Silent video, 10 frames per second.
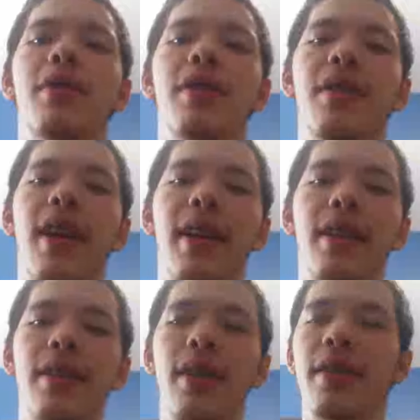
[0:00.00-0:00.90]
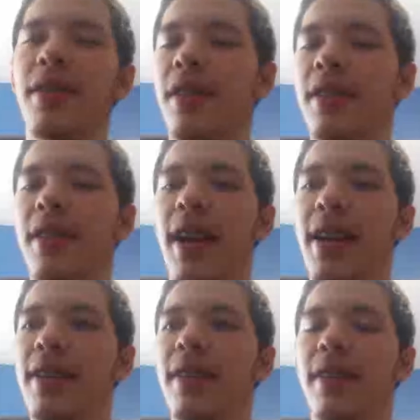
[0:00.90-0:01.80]
which is like
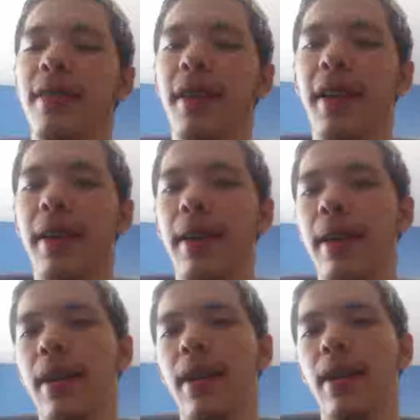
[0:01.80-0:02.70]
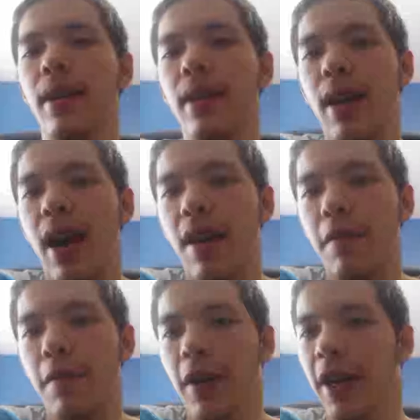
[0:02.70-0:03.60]
discontent. It's like not
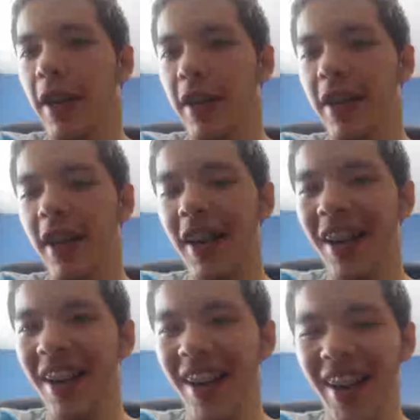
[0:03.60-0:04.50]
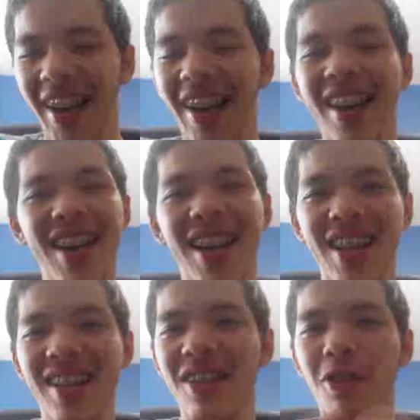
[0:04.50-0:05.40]
fun. And
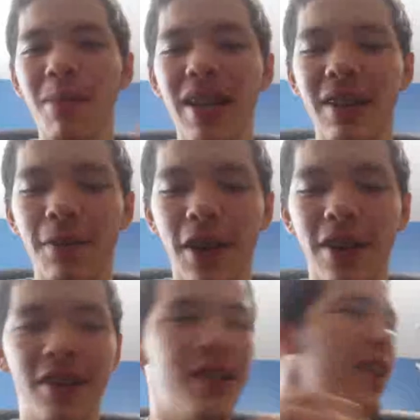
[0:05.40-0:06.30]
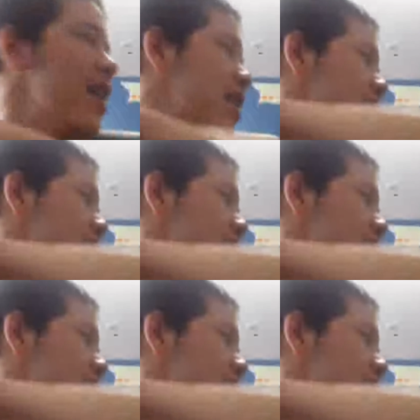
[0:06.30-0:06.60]
that's nobody's fault.